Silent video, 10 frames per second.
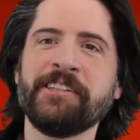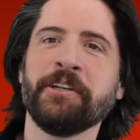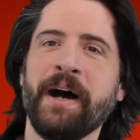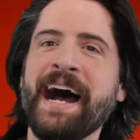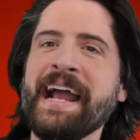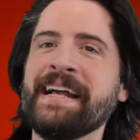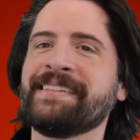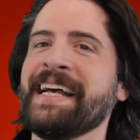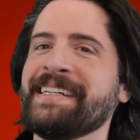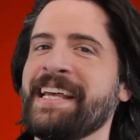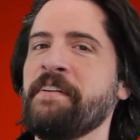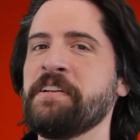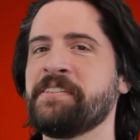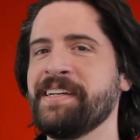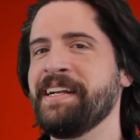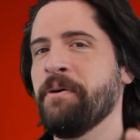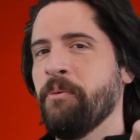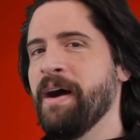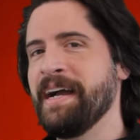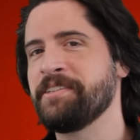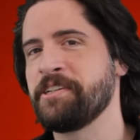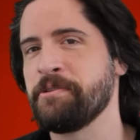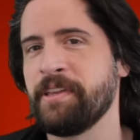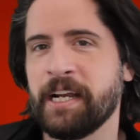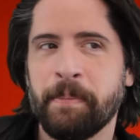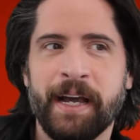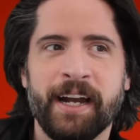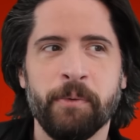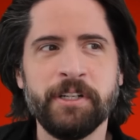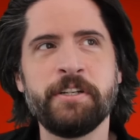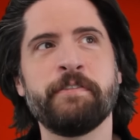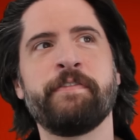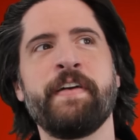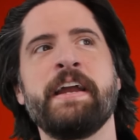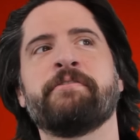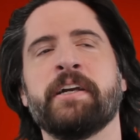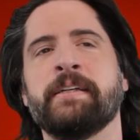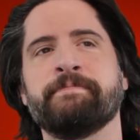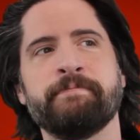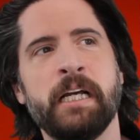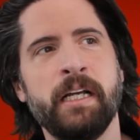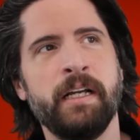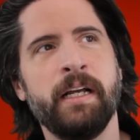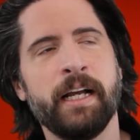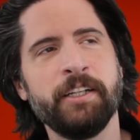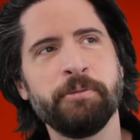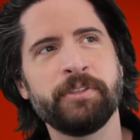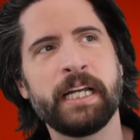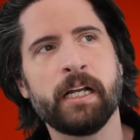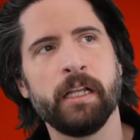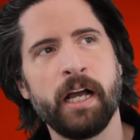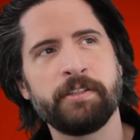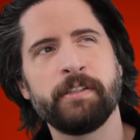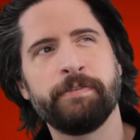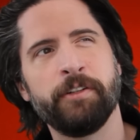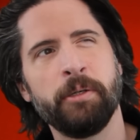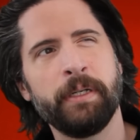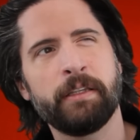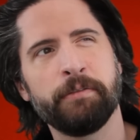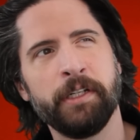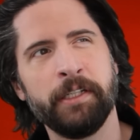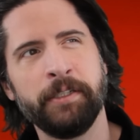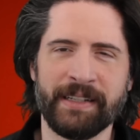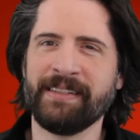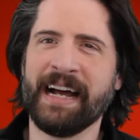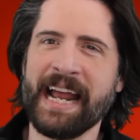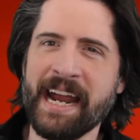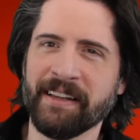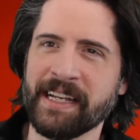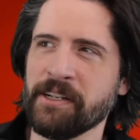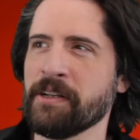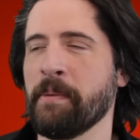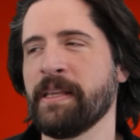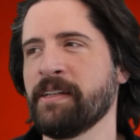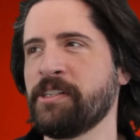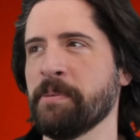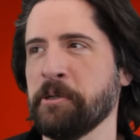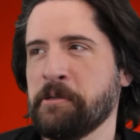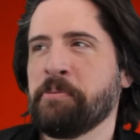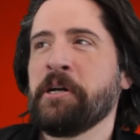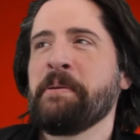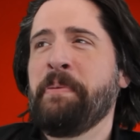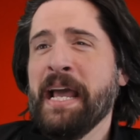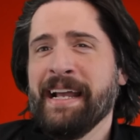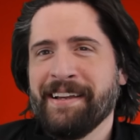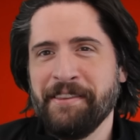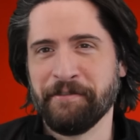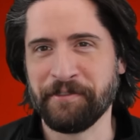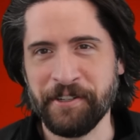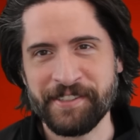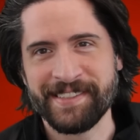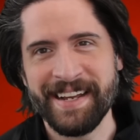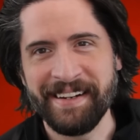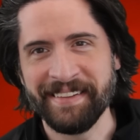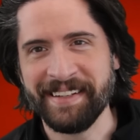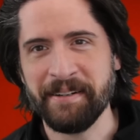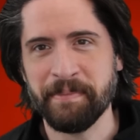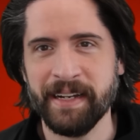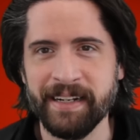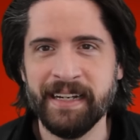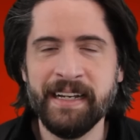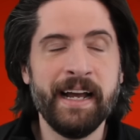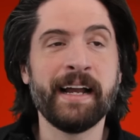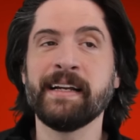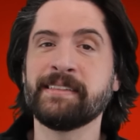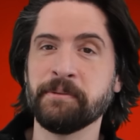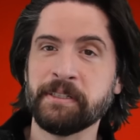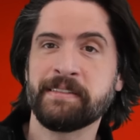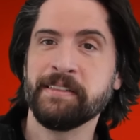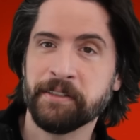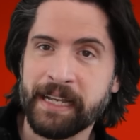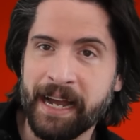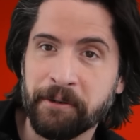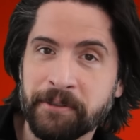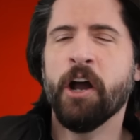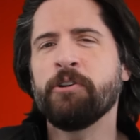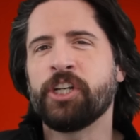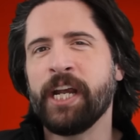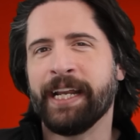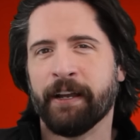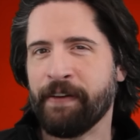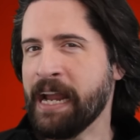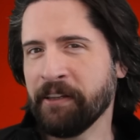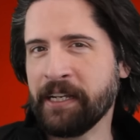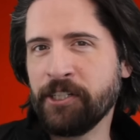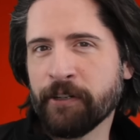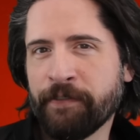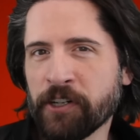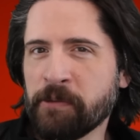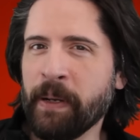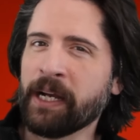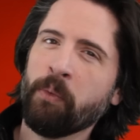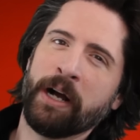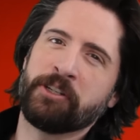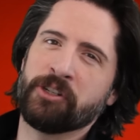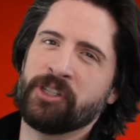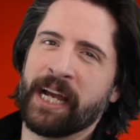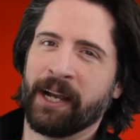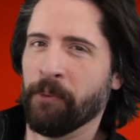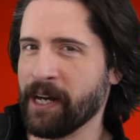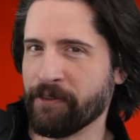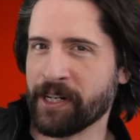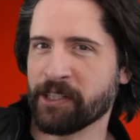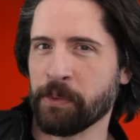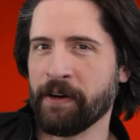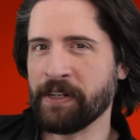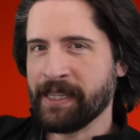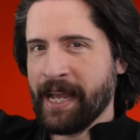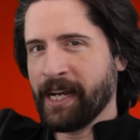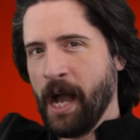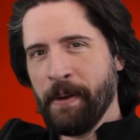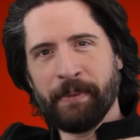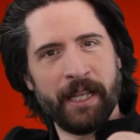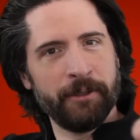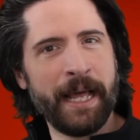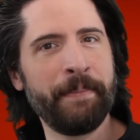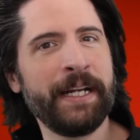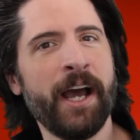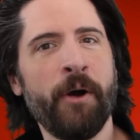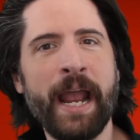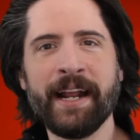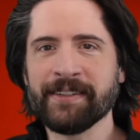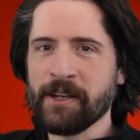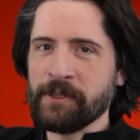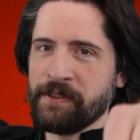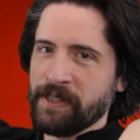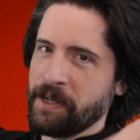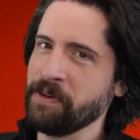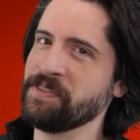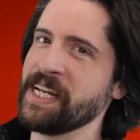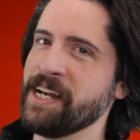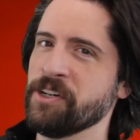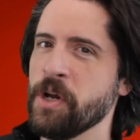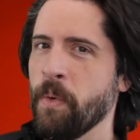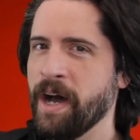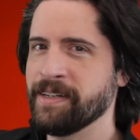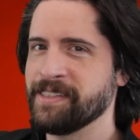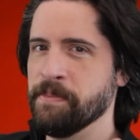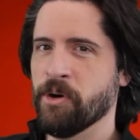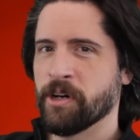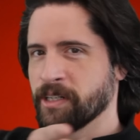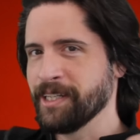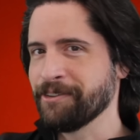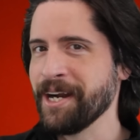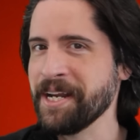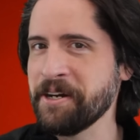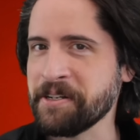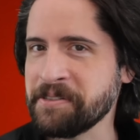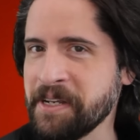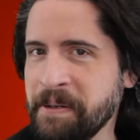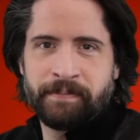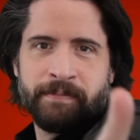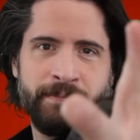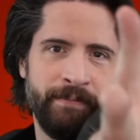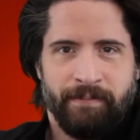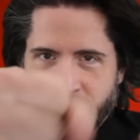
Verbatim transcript: All right, so ISS, have you seen it? What did you think about it? What's your favorite I guess we'll say claustrophobic thriller. That's not Alien. I mean, that ship was pretty big in the first Alien, but I guess it would still count. No cheating. If Alien's your first pick, what's your second? Whatever it is, whatever you think, comment below, let me know. And as always, if you like what you've seen here and you want to see more, click right here to see more.